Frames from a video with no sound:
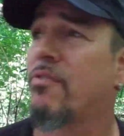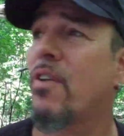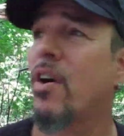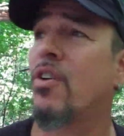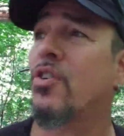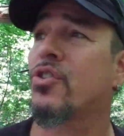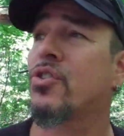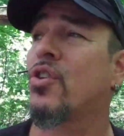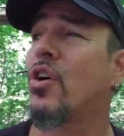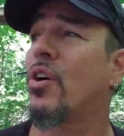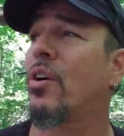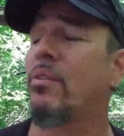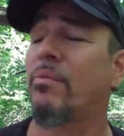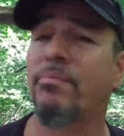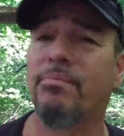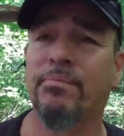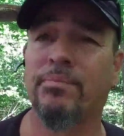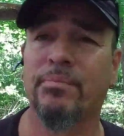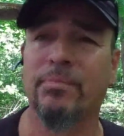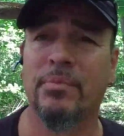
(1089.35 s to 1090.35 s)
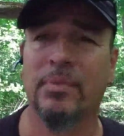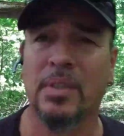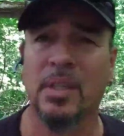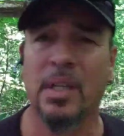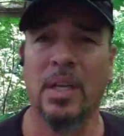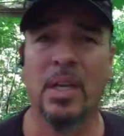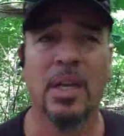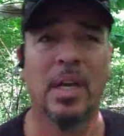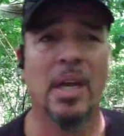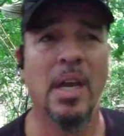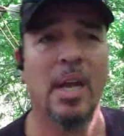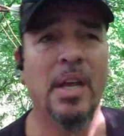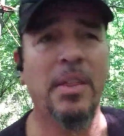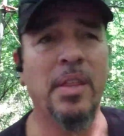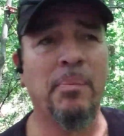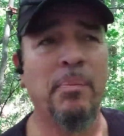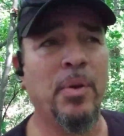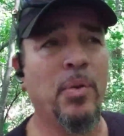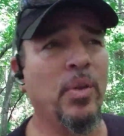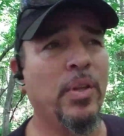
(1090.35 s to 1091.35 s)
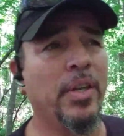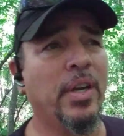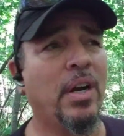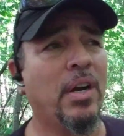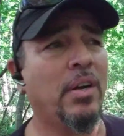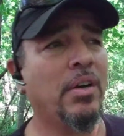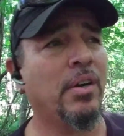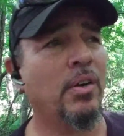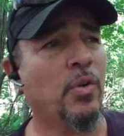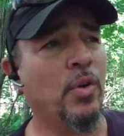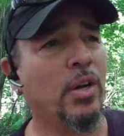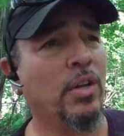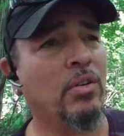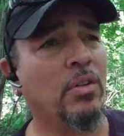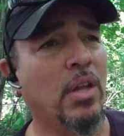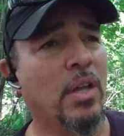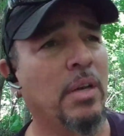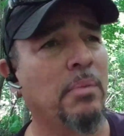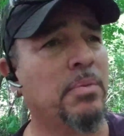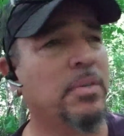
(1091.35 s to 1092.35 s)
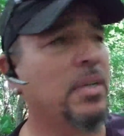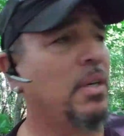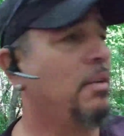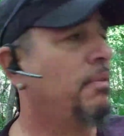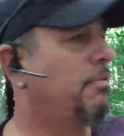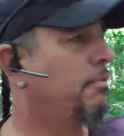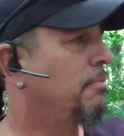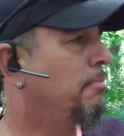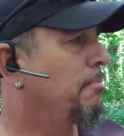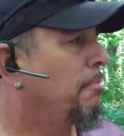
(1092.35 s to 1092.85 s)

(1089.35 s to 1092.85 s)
fall short, and then be really hard and critical on himself,